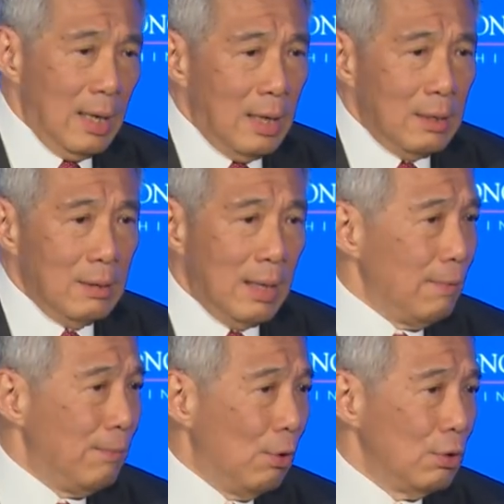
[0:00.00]
And
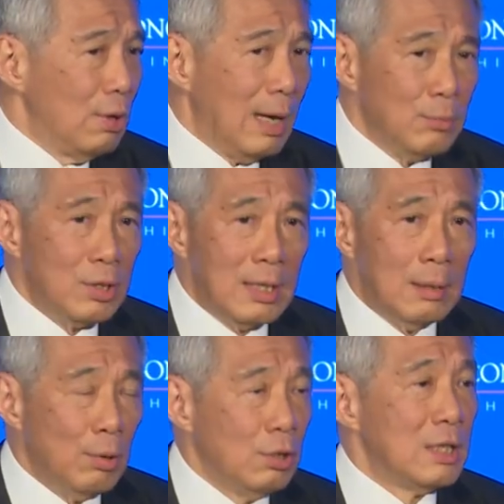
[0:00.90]
therefore, you come to
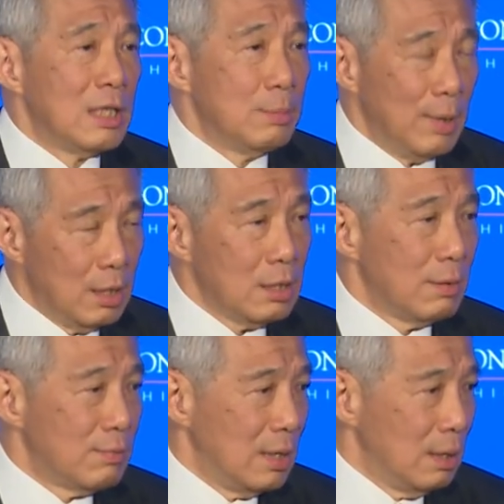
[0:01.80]
Singapore not just because
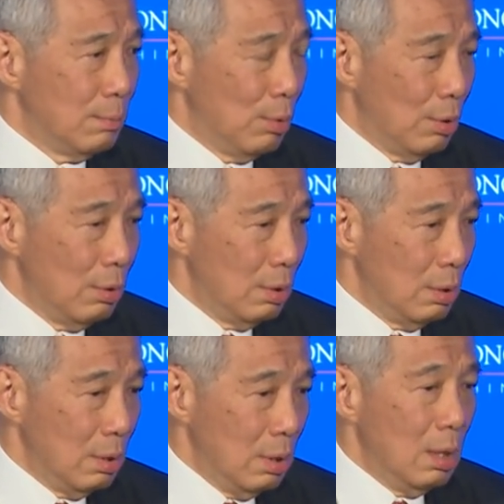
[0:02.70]
of Singapore,
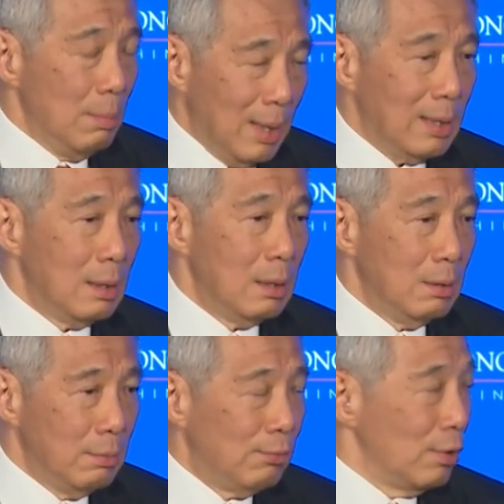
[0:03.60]
but
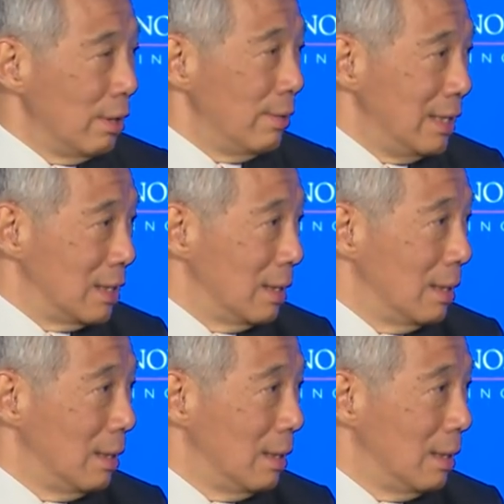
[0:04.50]
for the region.